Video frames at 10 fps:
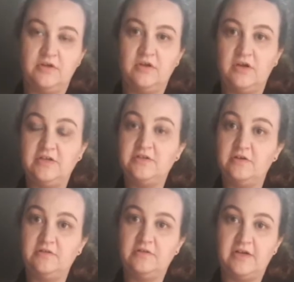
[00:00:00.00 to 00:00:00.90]
I
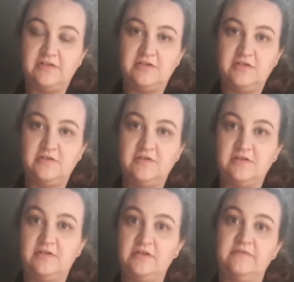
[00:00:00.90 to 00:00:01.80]
don't like to use a
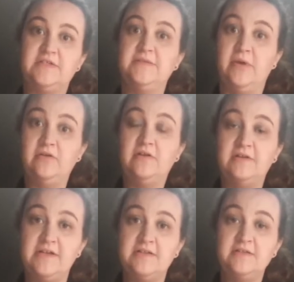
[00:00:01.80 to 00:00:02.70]
lot of smoke
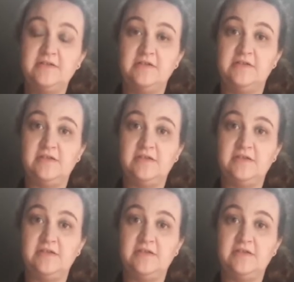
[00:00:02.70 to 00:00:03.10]
cleanse because